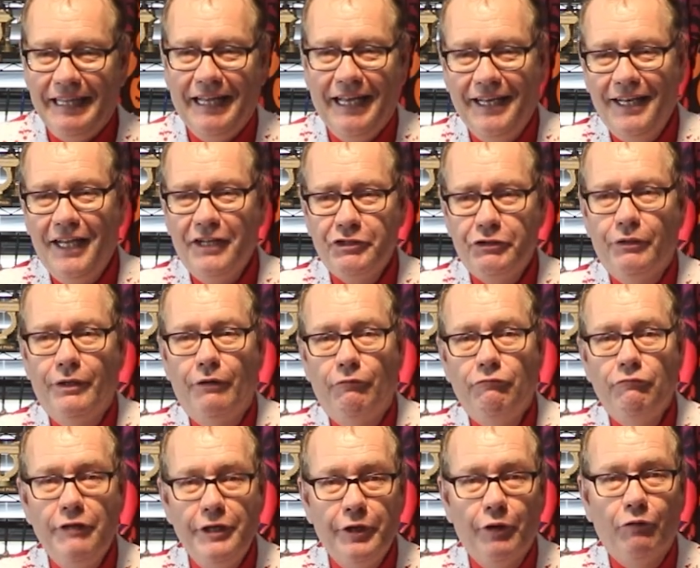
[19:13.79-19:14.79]
unless you're in a
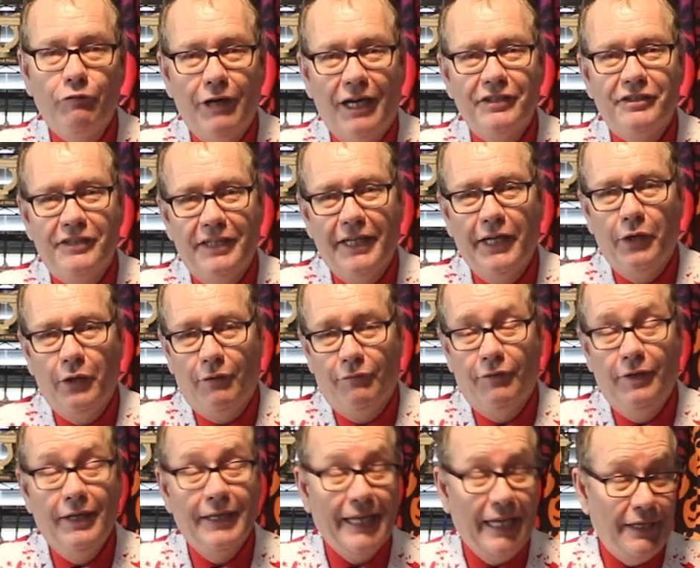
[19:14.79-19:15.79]
real rush to get off
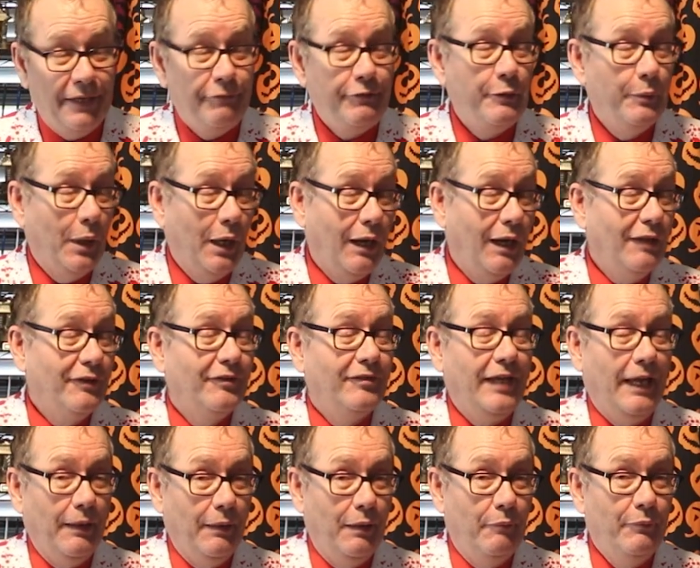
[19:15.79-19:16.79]
and again if you are
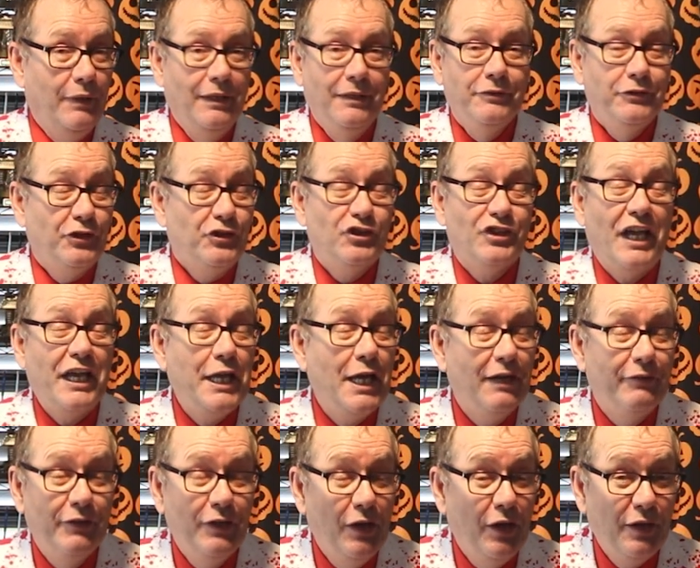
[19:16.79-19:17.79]
tell them just say you
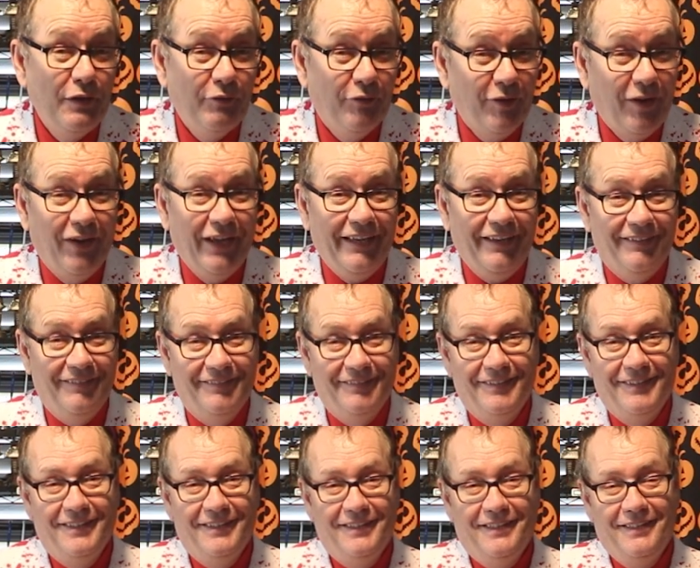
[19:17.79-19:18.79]
have an early flight
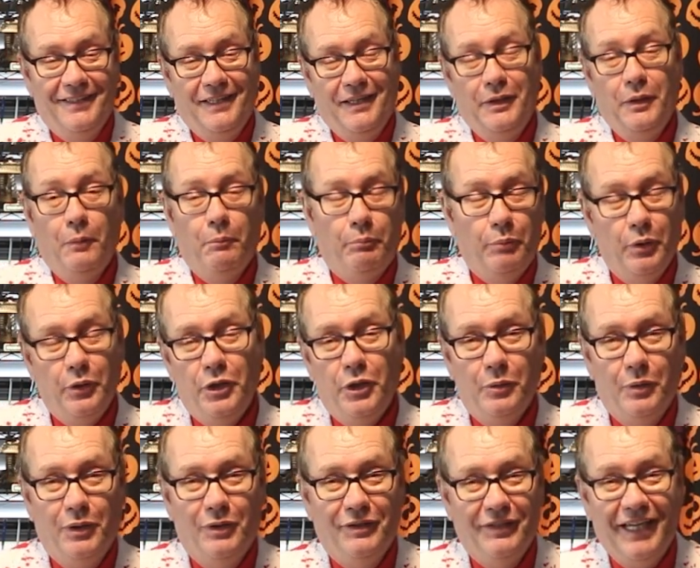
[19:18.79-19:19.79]
and they'll put
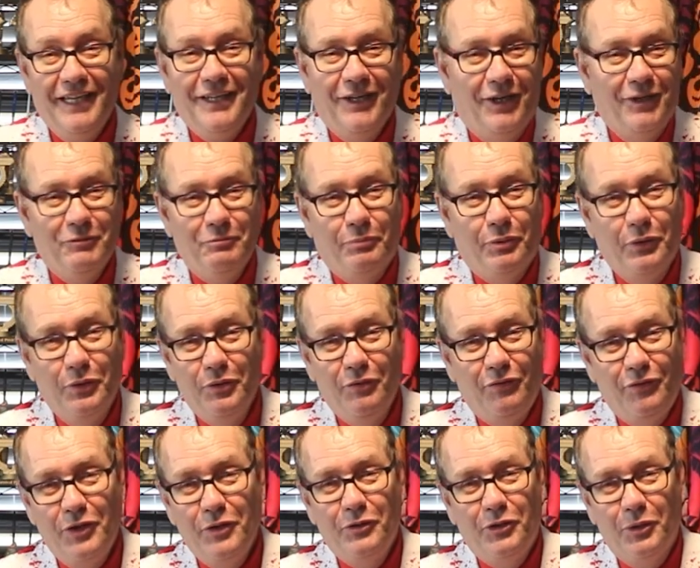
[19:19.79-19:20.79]
you on they can't
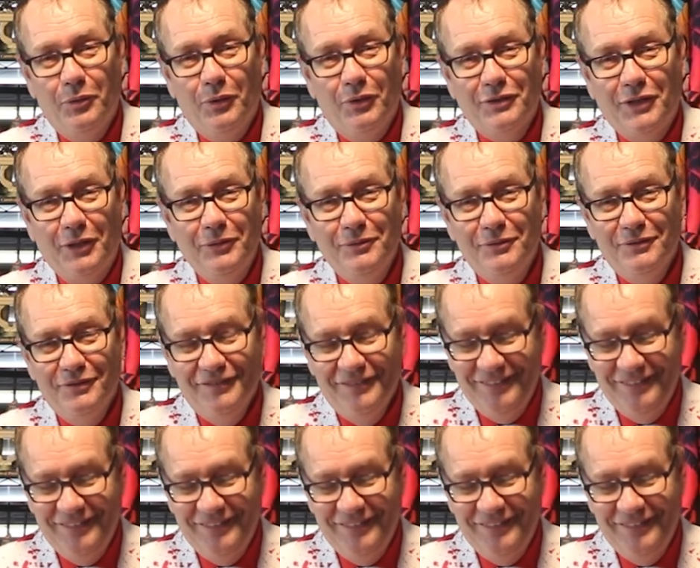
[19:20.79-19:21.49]
prove you do or don't